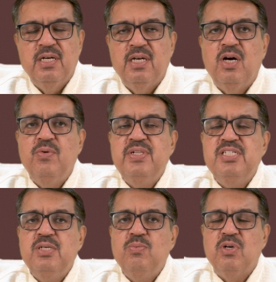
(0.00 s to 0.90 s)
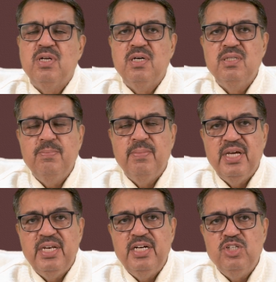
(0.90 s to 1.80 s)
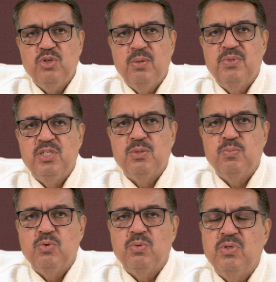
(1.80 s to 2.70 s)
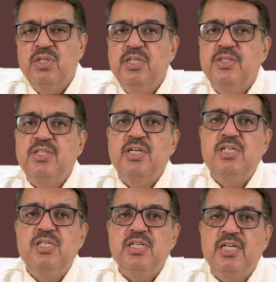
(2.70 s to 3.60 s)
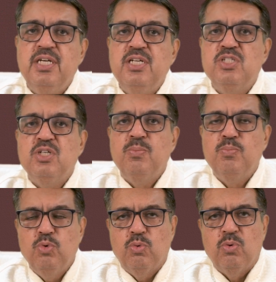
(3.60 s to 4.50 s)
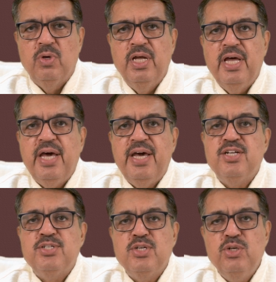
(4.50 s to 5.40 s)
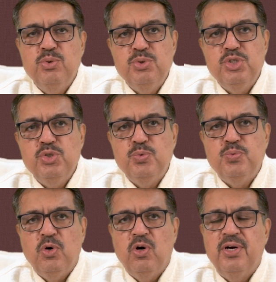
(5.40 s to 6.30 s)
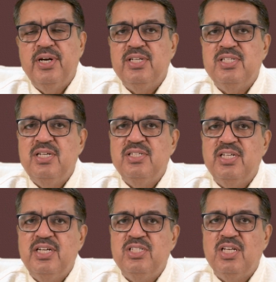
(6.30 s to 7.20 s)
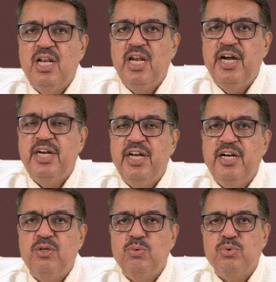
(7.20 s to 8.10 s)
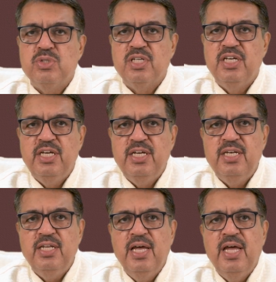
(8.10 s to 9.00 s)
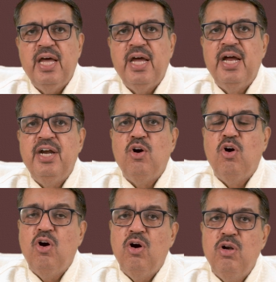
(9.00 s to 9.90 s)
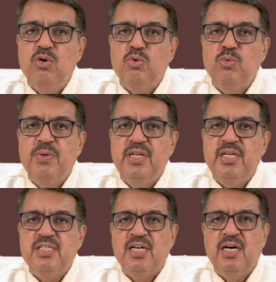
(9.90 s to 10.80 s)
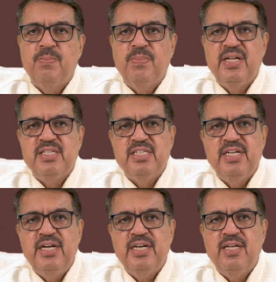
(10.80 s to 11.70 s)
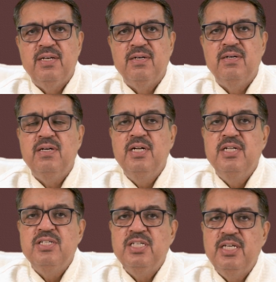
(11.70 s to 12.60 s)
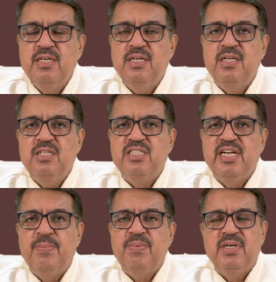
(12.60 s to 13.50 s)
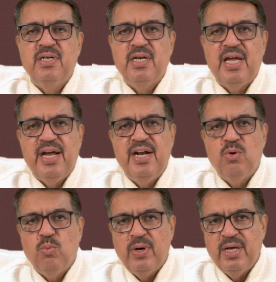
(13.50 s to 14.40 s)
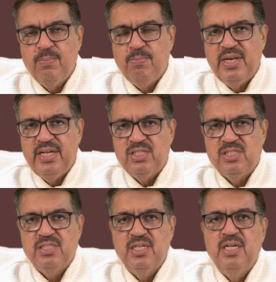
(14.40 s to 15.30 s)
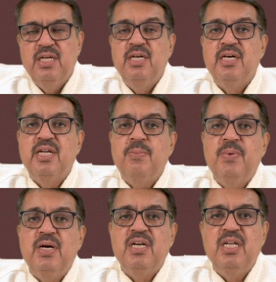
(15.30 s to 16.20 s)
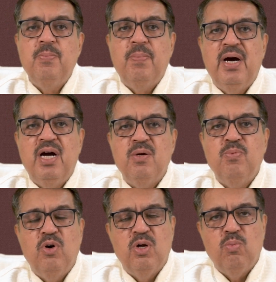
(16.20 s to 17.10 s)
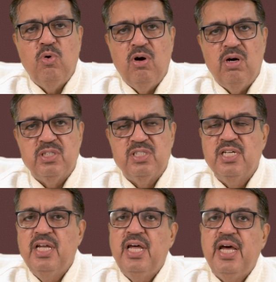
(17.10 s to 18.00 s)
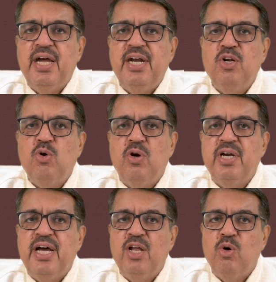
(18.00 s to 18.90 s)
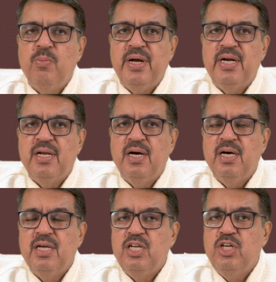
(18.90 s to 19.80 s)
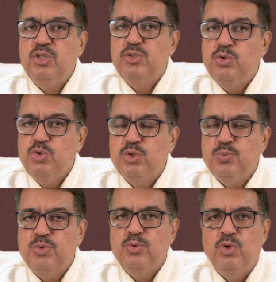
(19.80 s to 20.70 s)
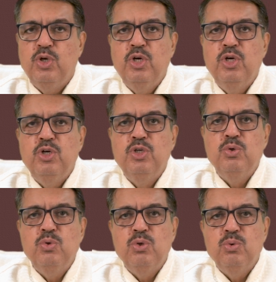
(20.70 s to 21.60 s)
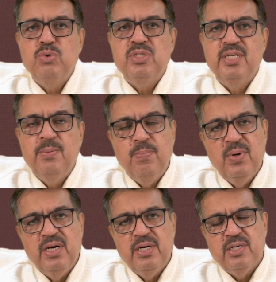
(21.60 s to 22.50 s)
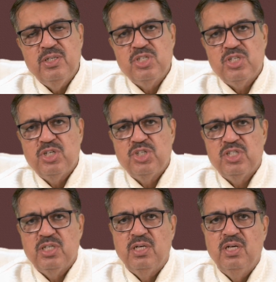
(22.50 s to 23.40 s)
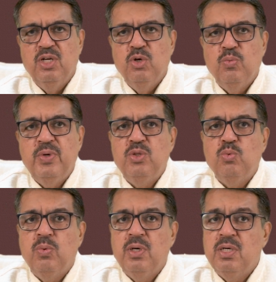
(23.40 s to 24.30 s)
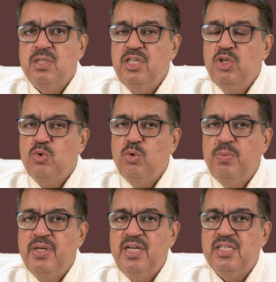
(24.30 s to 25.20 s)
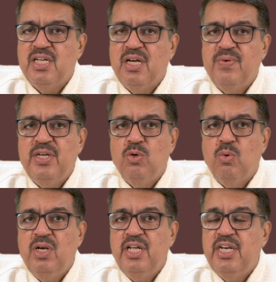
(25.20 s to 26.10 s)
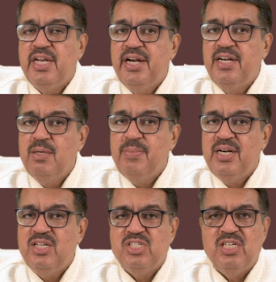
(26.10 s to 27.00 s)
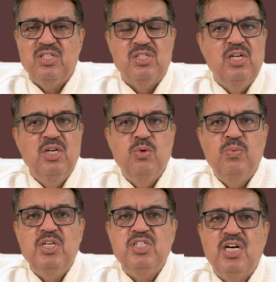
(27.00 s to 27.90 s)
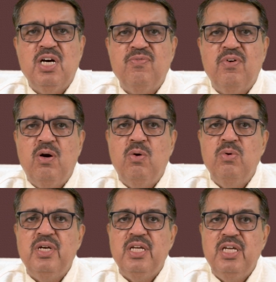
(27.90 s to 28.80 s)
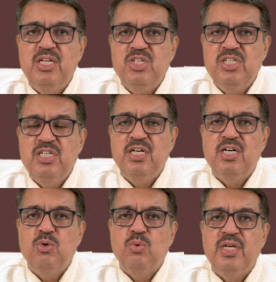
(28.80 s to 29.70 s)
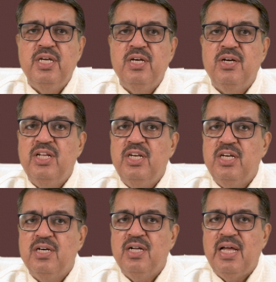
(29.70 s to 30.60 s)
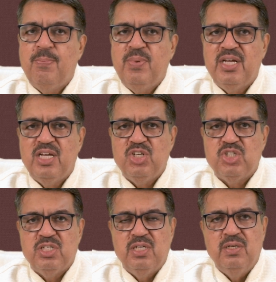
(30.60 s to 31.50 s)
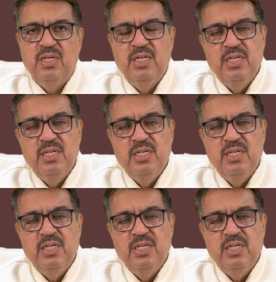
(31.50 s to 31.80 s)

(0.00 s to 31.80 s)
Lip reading: Now we'll see what are the merits of this book. This is a book exclusive for diseases related to skin, and all rubrics are present in a single chapter at one place. Repertory part for warts and condylomata is useful due to simpler construction with worthy rubrics having only 90 medicines, which are found easier during clinical application.